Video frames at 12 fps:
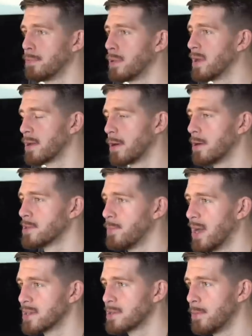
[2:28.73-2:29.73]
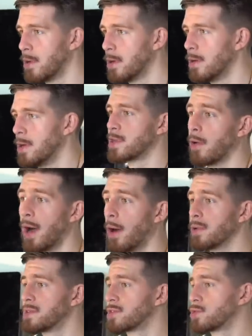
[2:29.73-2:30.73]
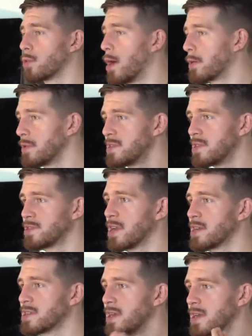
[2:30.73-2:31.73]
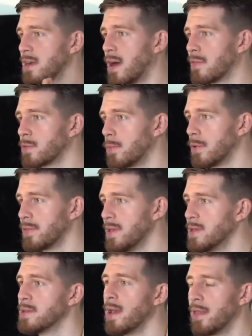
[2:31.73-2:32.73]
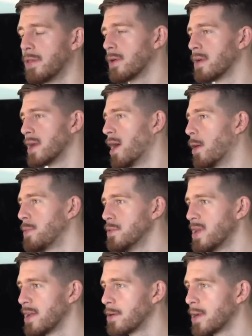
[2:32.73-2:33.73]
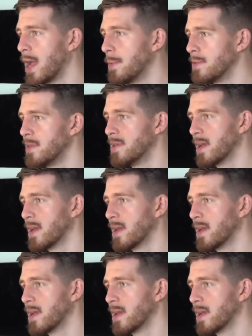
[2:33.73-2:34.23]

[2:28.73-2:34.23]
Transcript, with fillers: of play in college basketball. So I would strongly suggest getting comfortable with these. They're gonna help you take your game to the